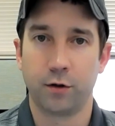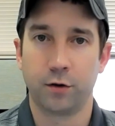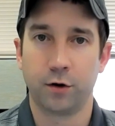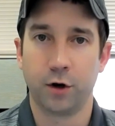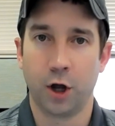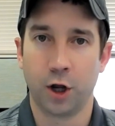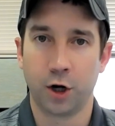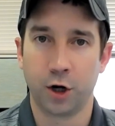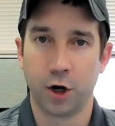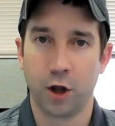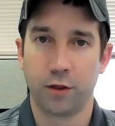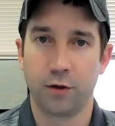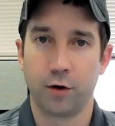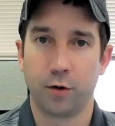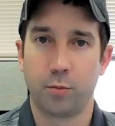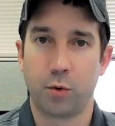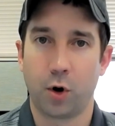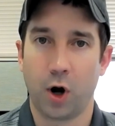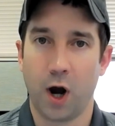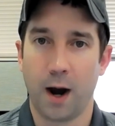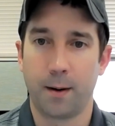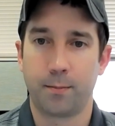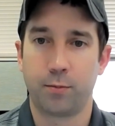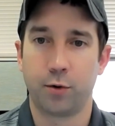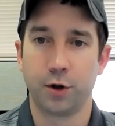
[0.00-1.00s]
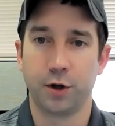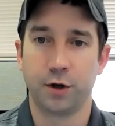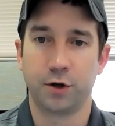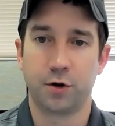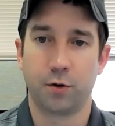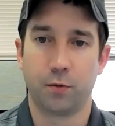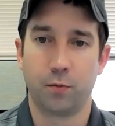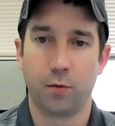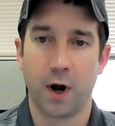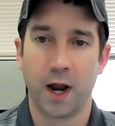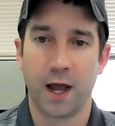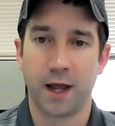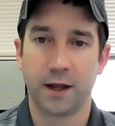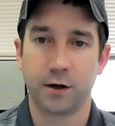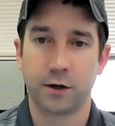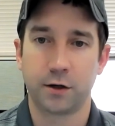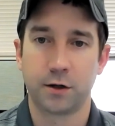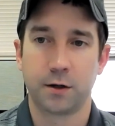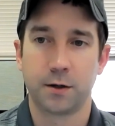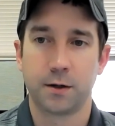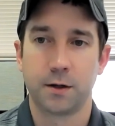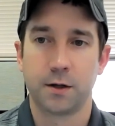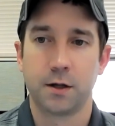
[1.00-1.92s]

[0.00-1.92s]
another property to rent.